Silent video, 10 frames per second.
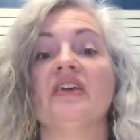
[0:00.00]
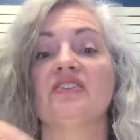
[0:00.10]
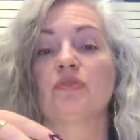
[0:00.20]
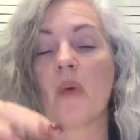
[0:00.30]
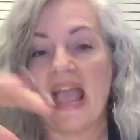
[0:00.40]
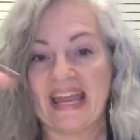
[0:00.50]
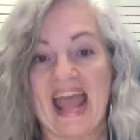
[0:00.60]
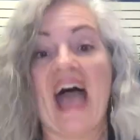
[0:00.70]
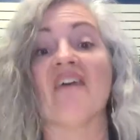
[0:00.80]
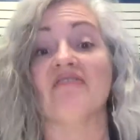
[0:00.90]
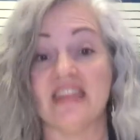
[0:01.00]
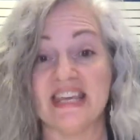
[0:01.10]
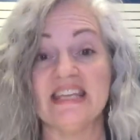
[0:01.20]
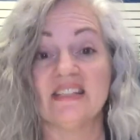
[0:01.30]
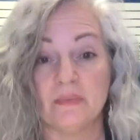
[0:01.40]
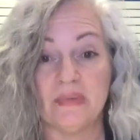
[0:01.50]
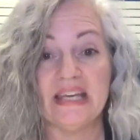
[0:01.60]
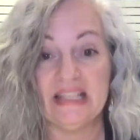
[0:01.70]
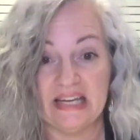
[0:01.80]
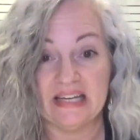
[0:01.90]
this way and have these
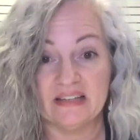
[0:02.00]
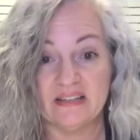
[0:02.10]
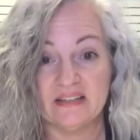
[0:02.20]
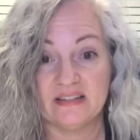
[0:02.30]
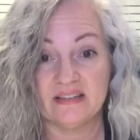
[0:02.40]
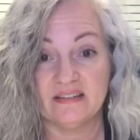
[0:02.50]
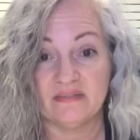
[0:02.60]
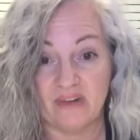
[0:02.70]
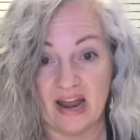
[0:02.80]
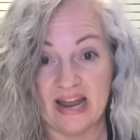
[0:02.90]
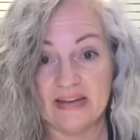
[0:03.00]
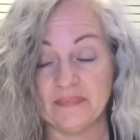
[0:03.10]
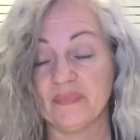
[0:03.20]
meanings, right?